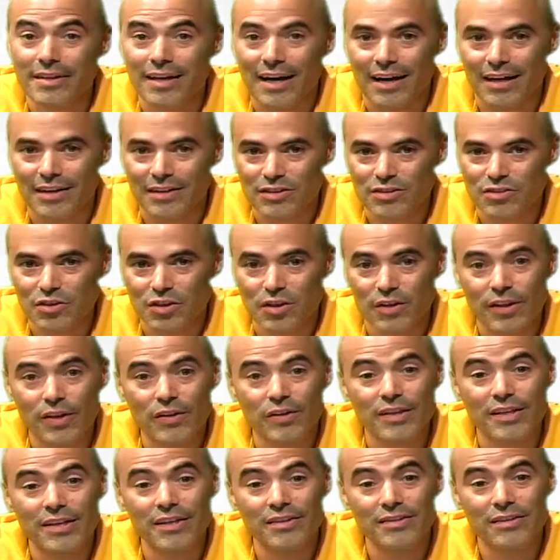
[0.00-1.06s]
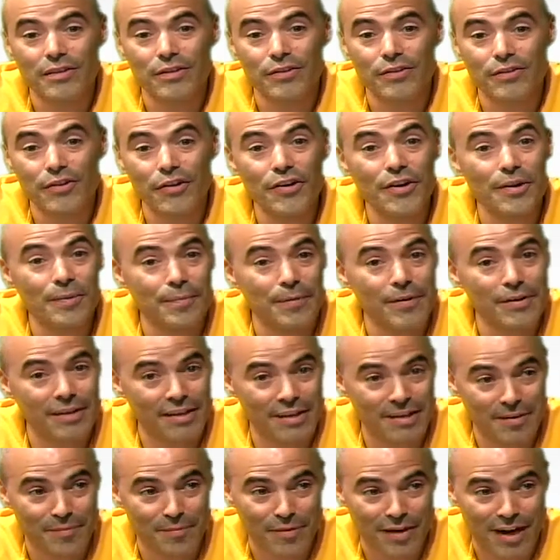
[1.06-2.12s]
although they only yielded $30
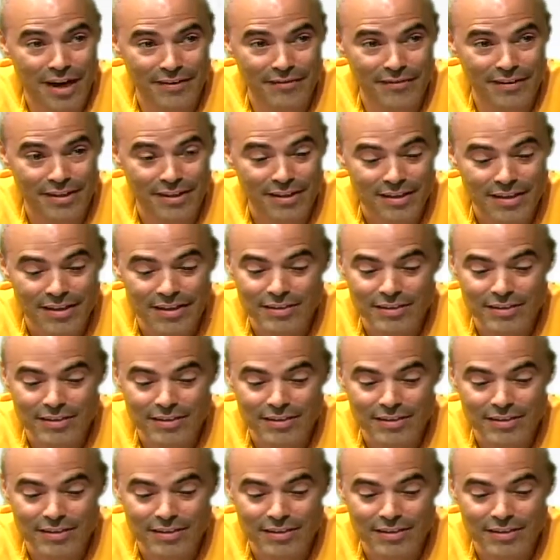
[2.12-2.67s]
billion in profit.